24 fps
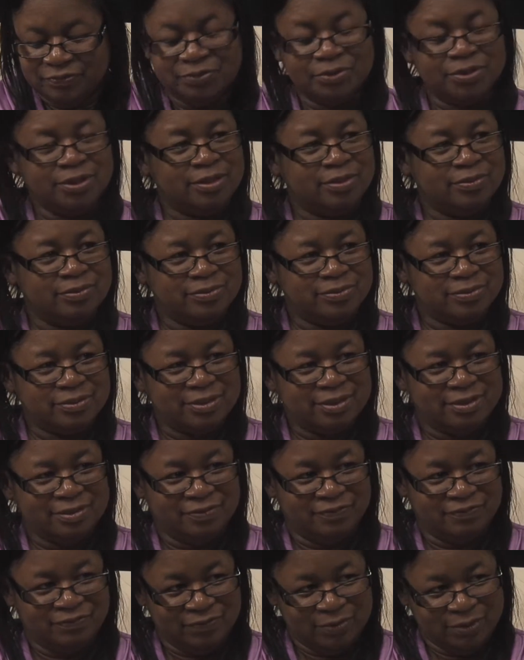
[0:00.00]
for use in
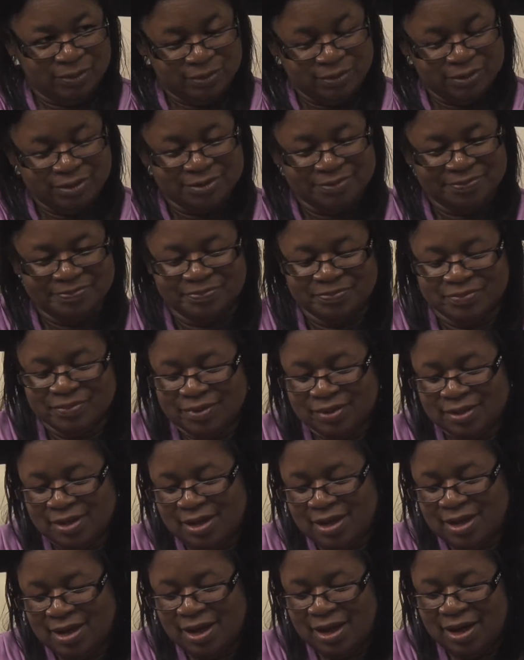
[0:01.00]
the future.
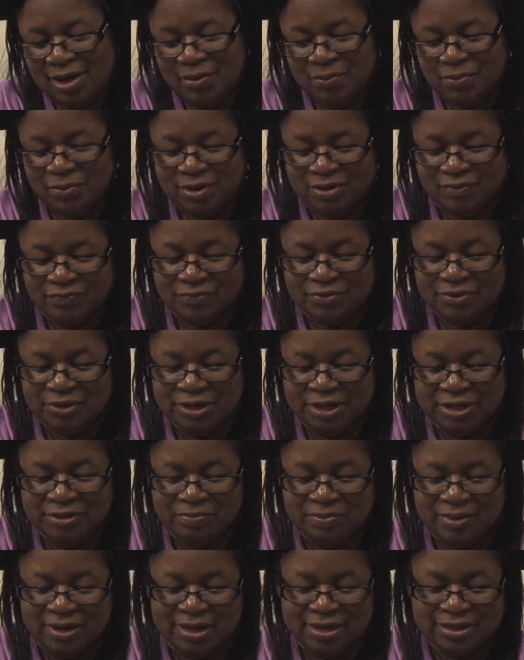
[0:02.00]
However,
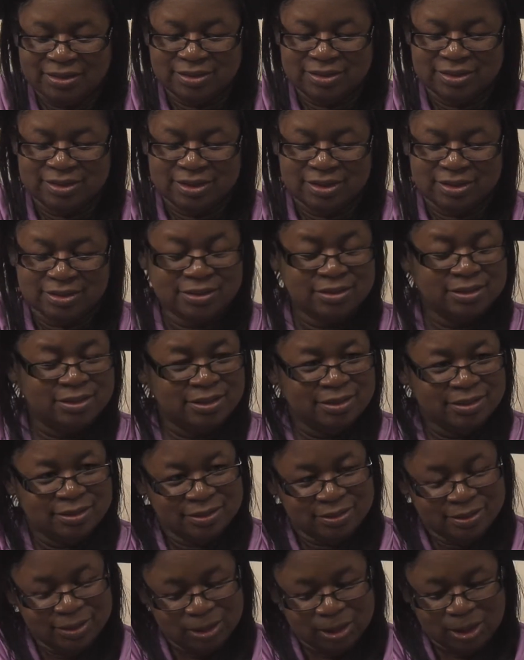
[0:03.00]
ePASS does need
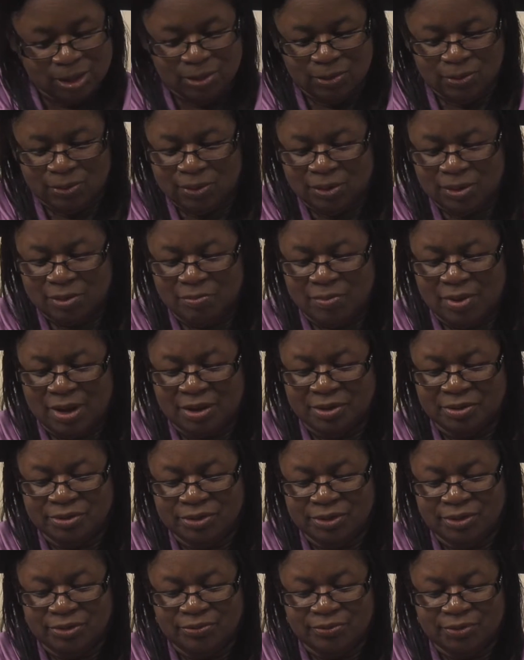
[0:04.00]
to know about
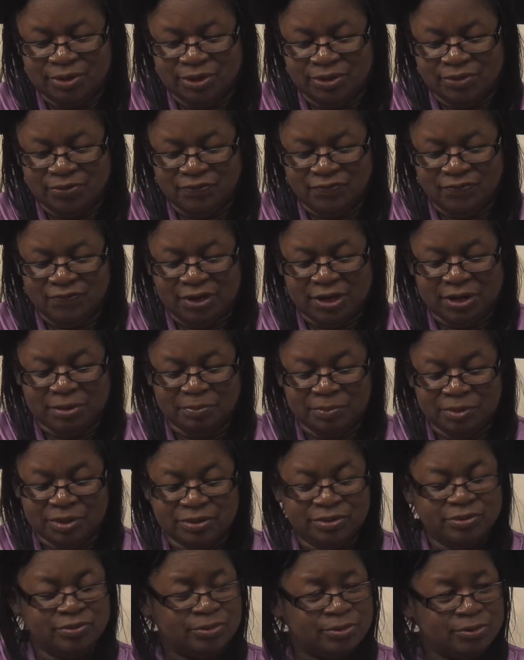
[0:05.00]
you and your
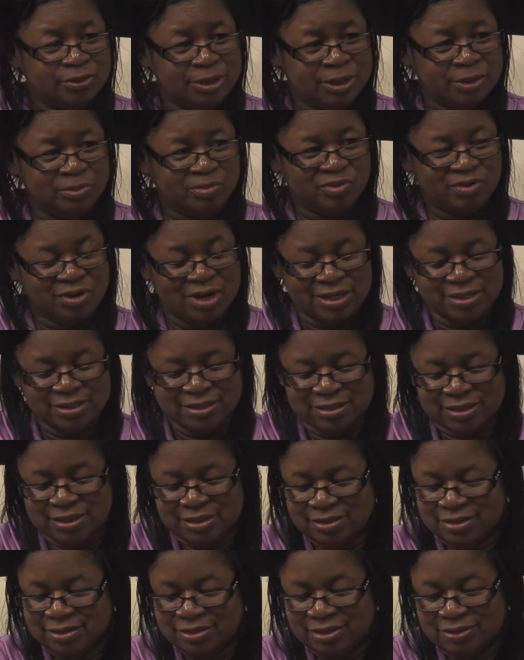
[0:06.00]
family during the
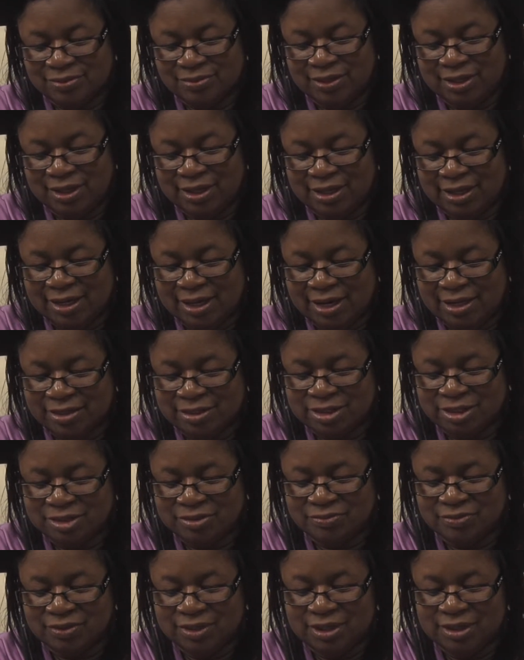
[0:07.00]
process so it can
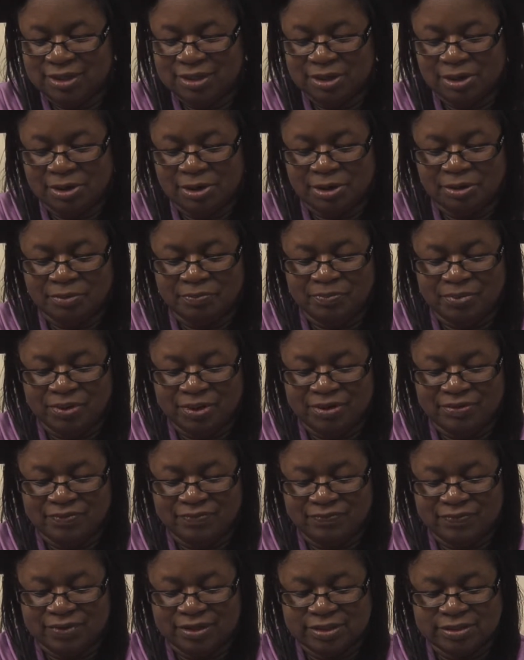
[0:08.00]
screen all
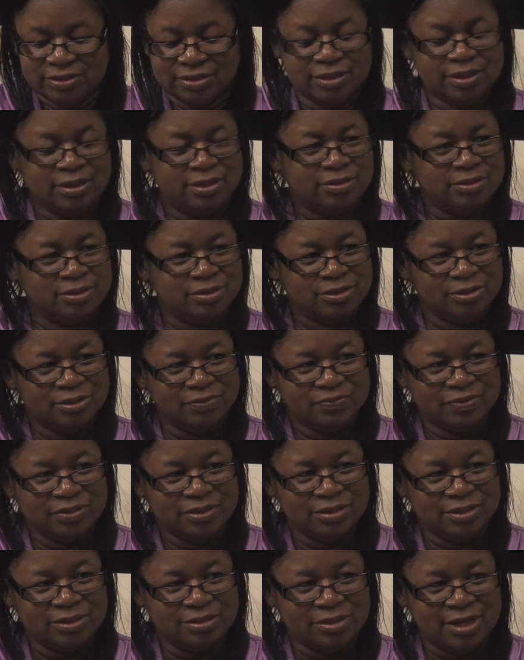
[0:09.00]
benefits and
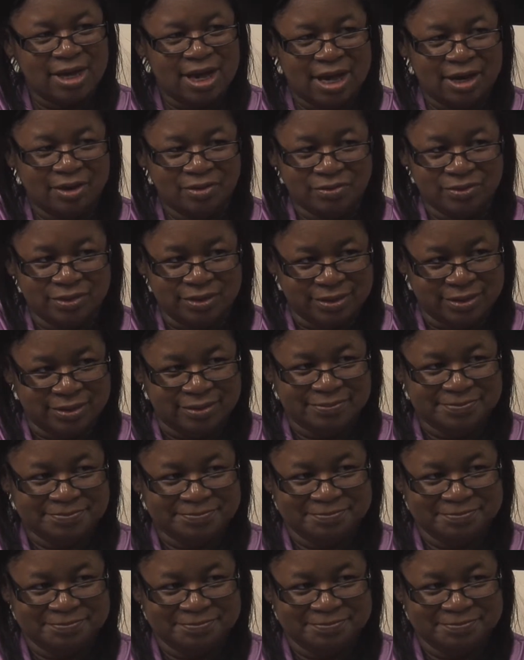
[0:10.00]
services accurately.